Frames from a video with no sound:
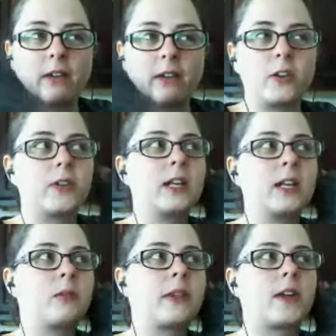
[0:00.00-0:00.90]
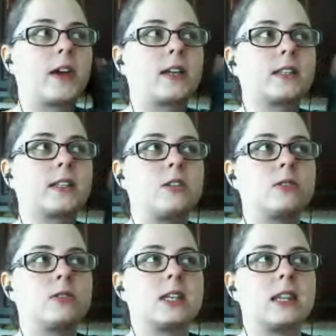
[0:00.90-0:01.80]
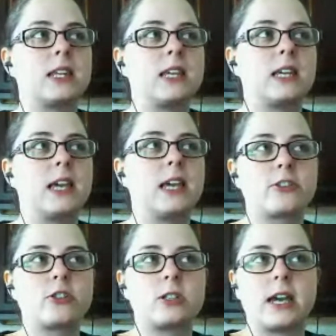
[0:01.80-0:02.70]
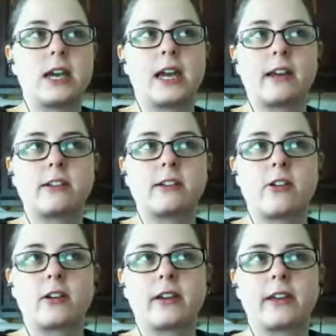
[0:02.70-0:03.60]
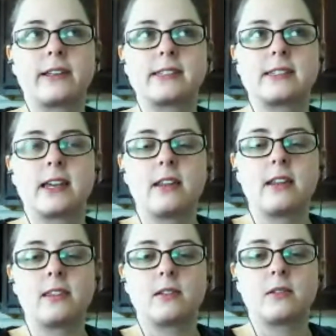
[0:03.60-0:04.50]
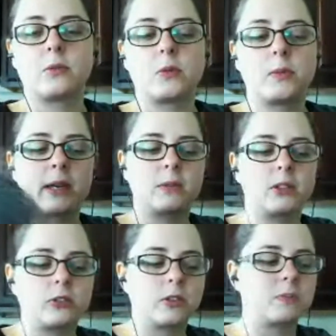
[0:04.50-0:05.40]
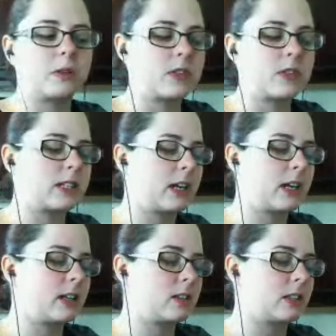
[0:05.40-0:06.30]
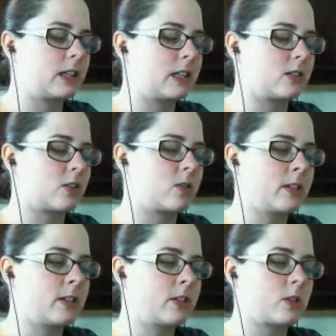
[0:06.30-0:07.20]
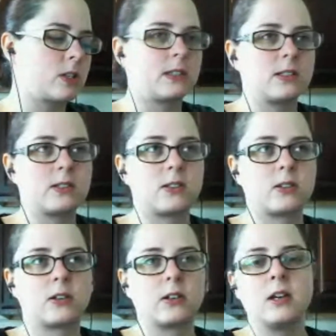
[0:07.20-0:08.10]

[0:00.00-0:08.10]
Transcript: you're reading with us using the hashtag Talking Sith, and we'll be able to group everything together and answer questions or